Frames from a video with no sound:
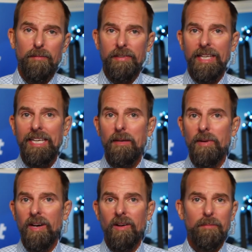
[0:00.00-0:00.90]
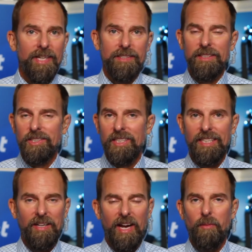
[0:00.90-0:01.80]
up via email,
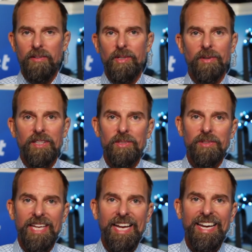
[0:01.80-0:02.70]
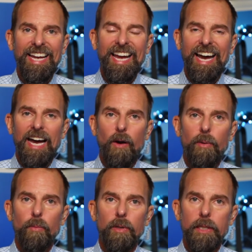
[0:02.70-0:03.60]
messaging, however you want to do that. Uh,
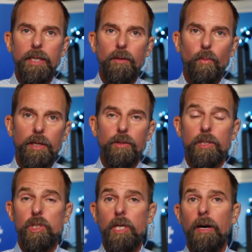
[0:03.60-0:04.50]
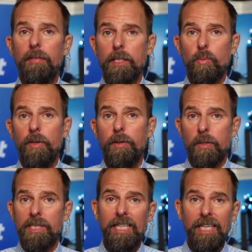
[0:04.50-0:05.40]
we really want you to share this with
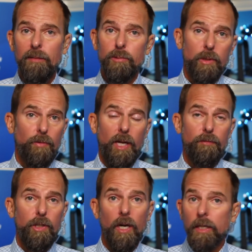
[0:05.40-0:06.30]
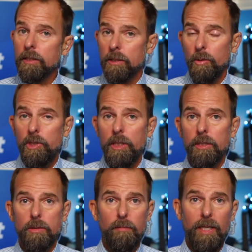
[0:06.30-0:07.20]
your team. So if you have young
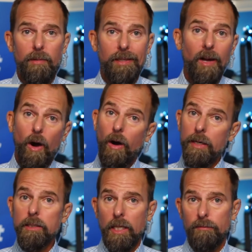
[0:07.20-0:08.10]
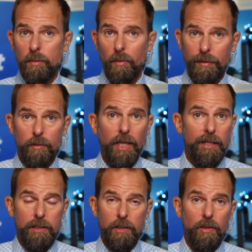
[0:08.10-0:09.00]
associates who maybe aren't as comfortable with
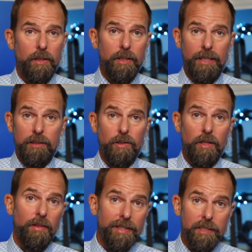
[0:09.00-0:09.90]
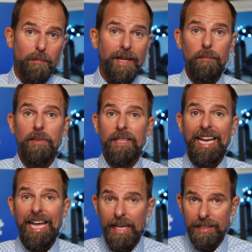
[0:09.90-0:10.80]
otitis externa, externa this might be
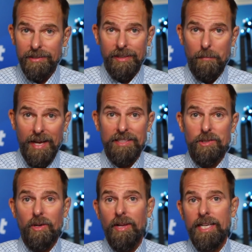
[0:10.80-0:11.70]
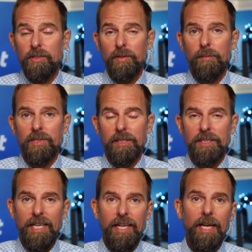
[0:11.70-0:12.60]
an excellent masterclass for them to
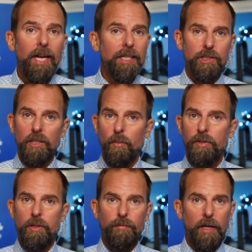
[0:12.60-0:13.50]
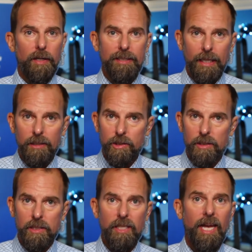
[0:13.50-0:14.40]
take. Share it with your veterinary
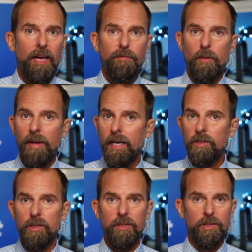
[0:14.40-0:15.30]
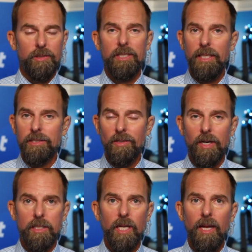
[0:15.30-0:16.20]
technician staff, your managers, your C S
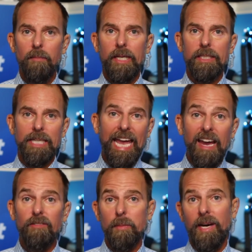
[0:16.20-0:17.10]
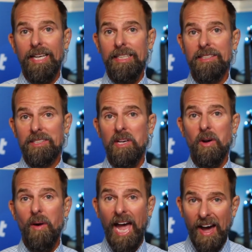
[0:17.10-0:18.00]
Rs, because everybody needs to
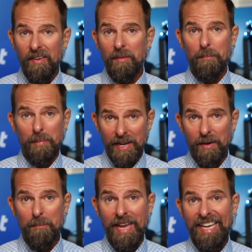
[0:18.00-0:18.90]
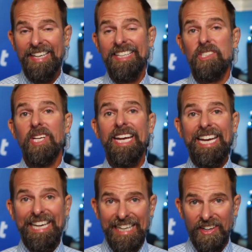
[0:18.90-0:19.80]
know how to better manage
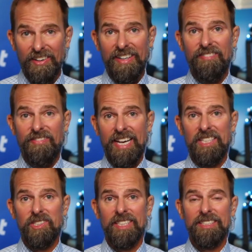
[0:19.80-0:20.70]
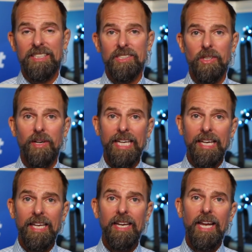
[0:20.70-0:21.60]
ear infections. And so
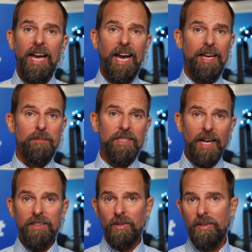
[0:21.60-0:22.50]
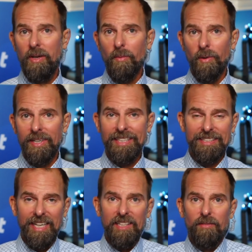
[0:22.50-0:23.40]
again, I am Doctor Ernie Ward,
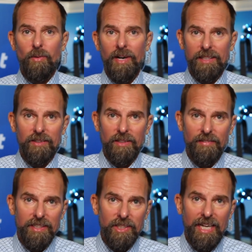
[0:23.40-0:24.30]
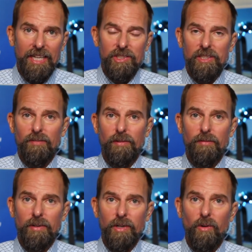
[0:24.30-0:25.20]
Executive Director of Education
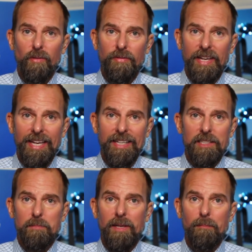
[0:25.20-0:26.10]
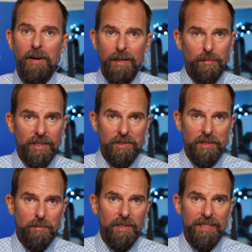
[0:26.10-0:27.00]
for Vertical Vet. It has been my pleasure
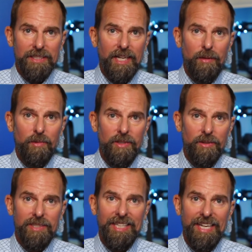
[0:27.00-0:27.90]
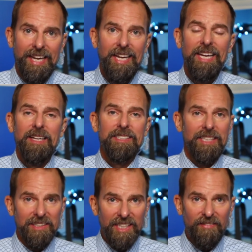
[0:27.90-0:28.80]
to spend this time with you today.
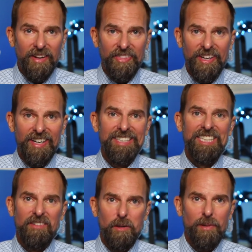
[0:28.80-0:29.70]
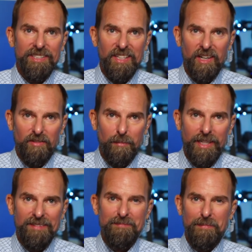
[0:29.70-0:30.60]
Stay safe out there. Give your pets a hug from
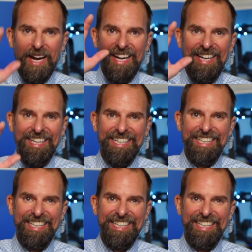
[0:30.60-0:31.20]
me. Bye.